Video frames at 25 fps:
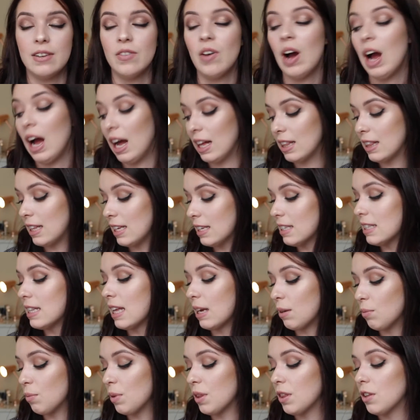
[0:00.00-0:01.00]
I had this
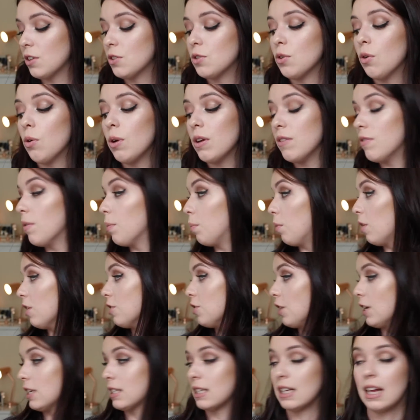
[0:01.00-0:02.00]
thing with the Zoeva
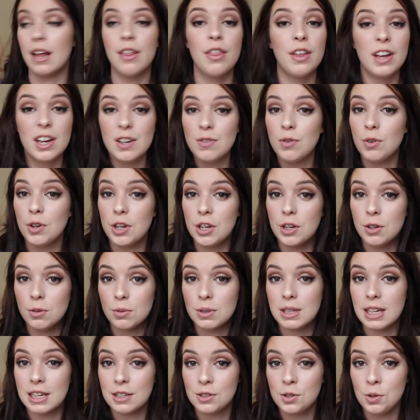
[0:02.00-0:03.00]
brushes and I think I've only
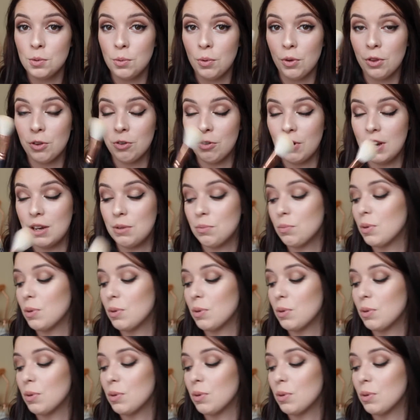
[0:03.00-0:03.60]
used like two or three,